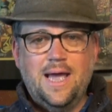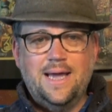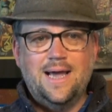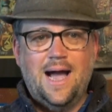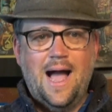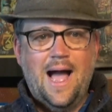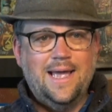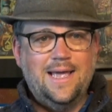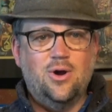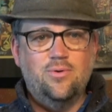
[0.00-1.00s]
and
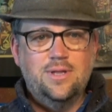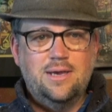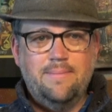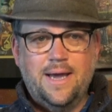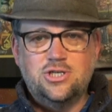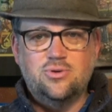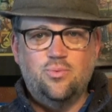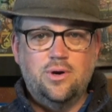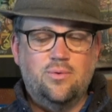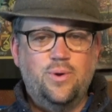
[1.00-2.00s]
I can only
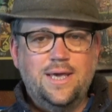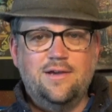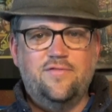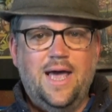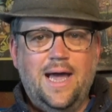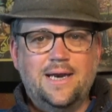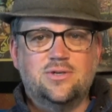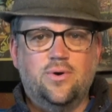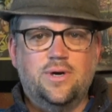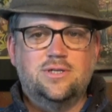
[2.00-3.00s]
imagine what a week of that
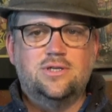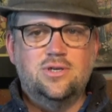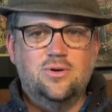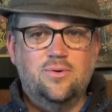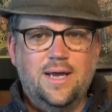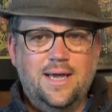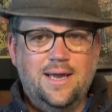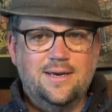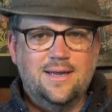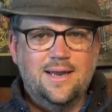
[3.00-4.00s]
is going to do,
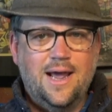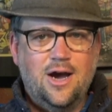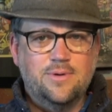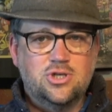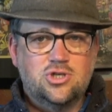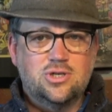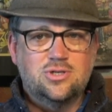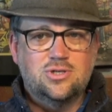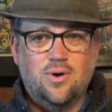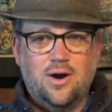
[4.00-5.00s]
and how much
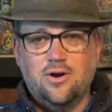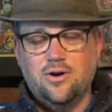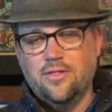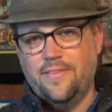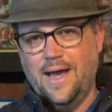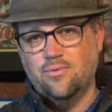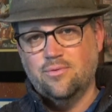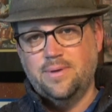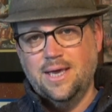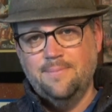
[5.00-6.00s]
stronger that
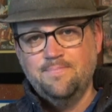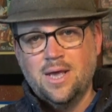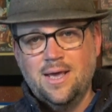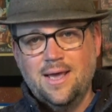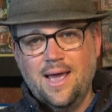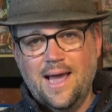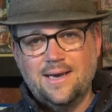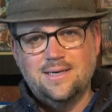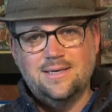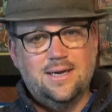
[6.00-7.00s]
will be.
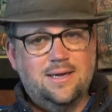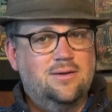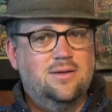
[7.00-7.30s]
And